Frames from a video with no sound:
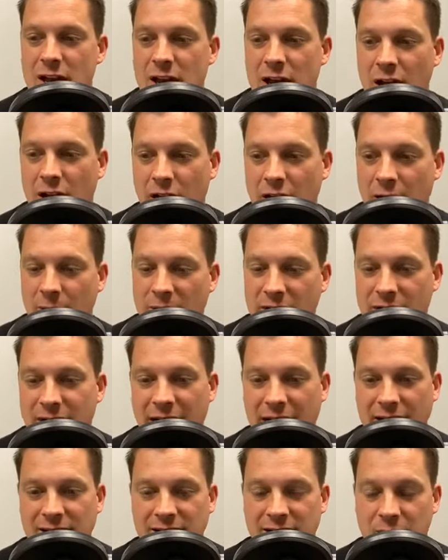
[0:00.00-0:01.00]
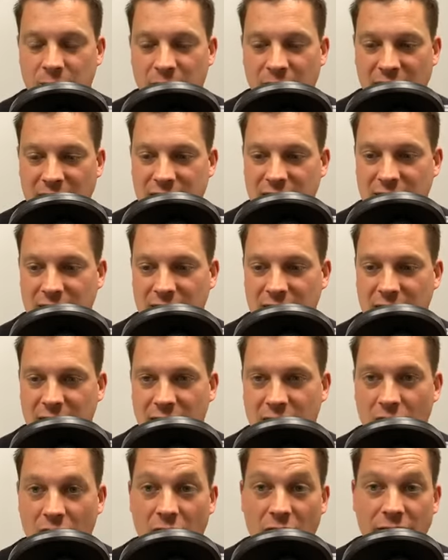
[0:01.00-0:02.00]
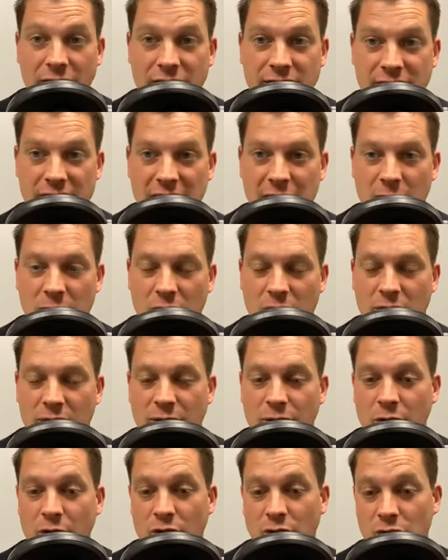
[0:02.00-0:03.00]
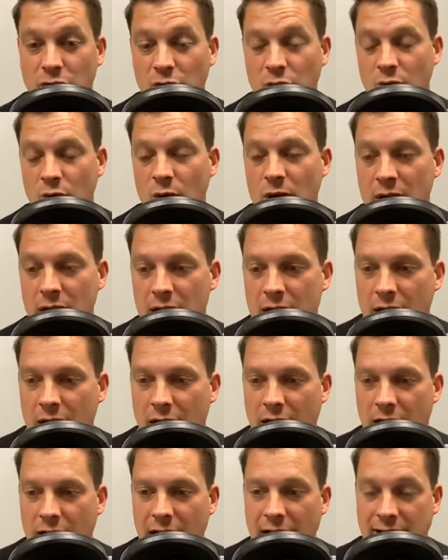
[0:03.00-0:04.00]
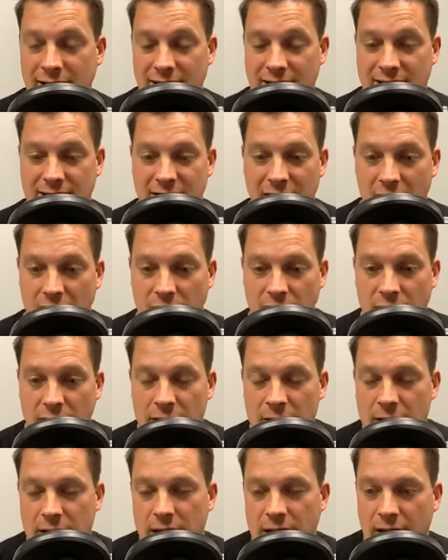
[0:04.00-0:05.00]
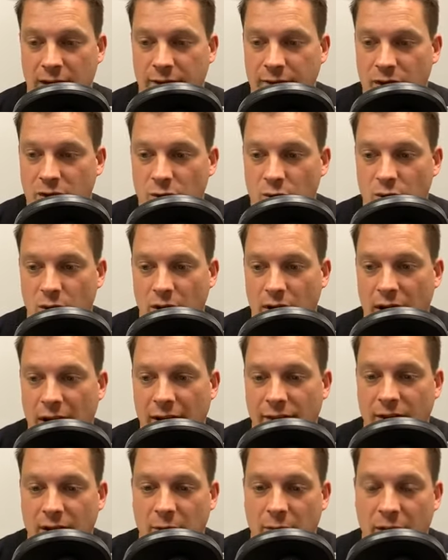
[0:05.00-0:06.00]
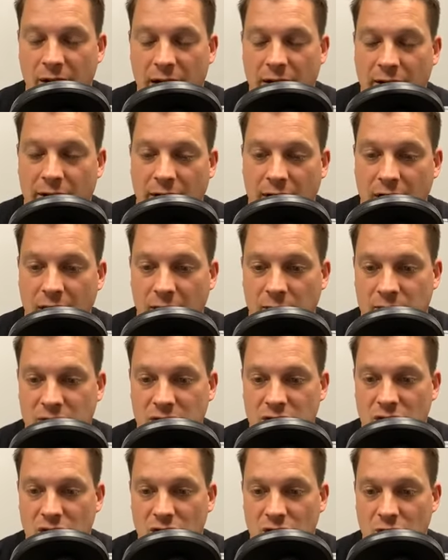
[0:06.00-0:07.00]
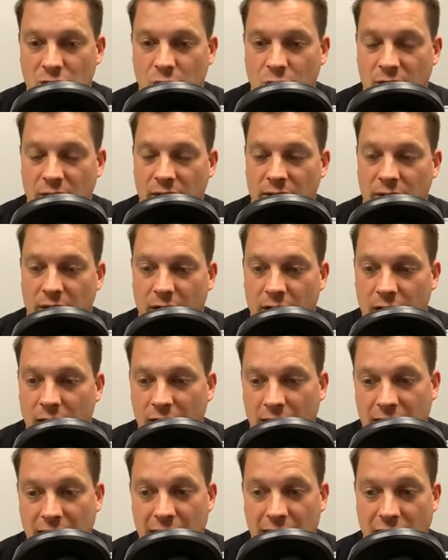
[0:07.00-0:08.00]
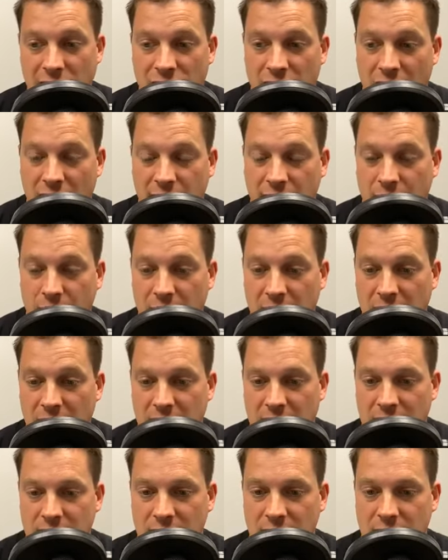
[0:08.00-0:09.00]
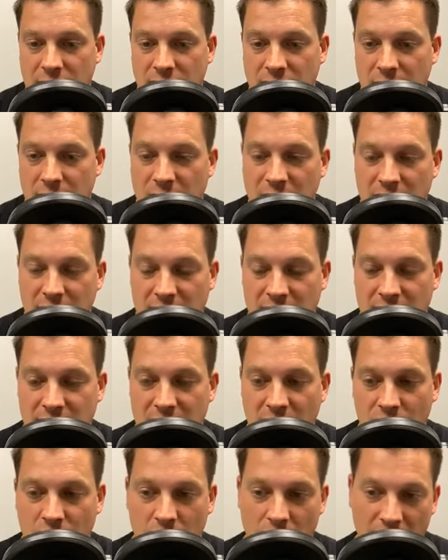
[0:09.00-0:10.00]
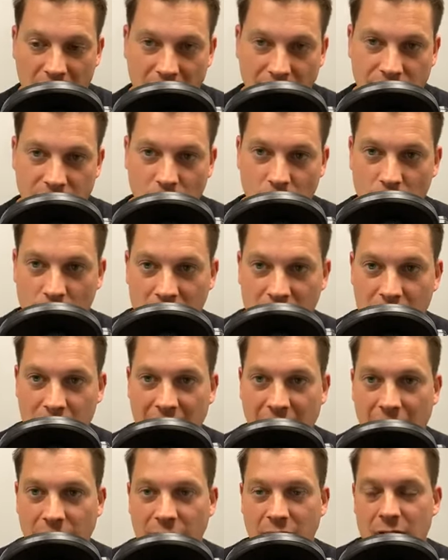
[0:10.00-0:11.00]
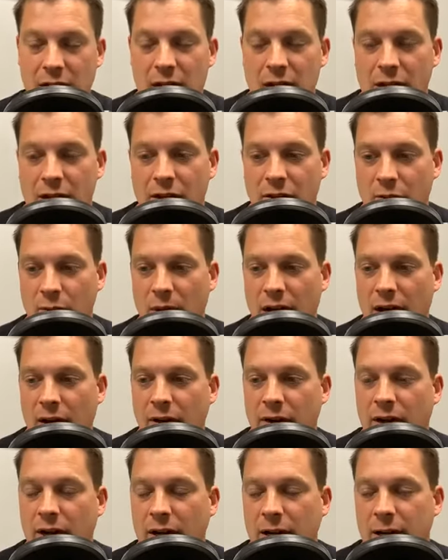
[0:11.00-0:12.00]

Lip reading: that is the best thing on the table for you as a seller if you are having a buyer that comes to you with a cash offer, because there's some things that you won't have to worry about throughout